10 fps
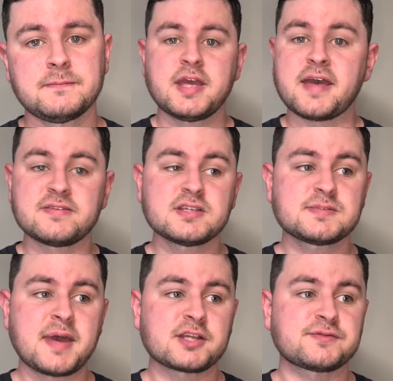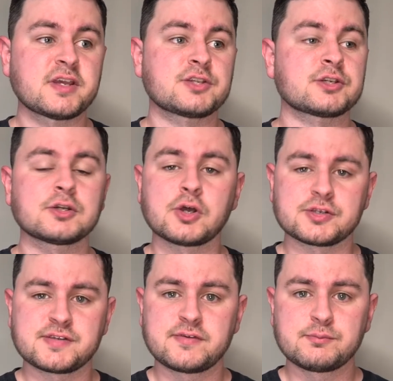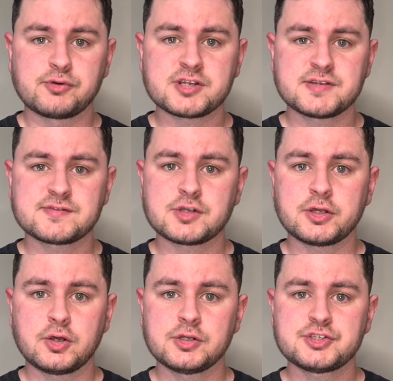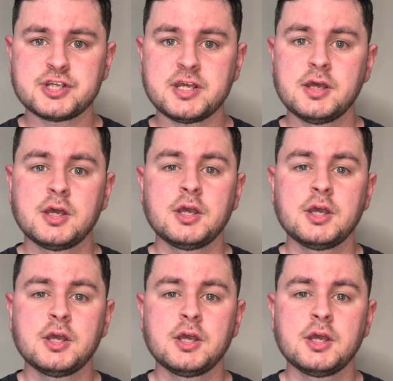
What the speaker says: Yeah, this match featured lots of impressive psychology.